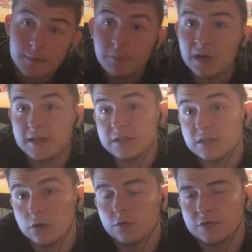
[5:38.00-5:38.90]
but it's
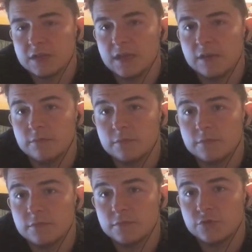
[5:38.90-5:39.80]
not the same
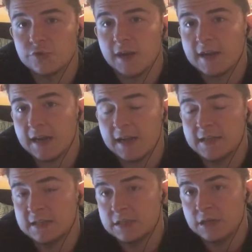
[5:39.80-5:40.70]
track
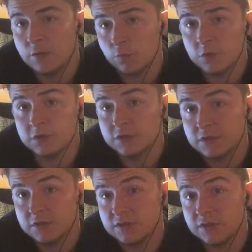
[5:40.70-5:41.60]
as it was.
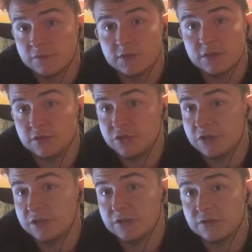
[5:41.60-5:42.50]
Silverstone's
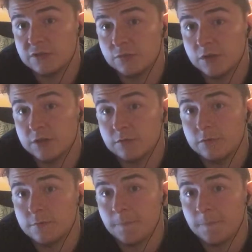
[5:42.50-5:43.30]
changed as well.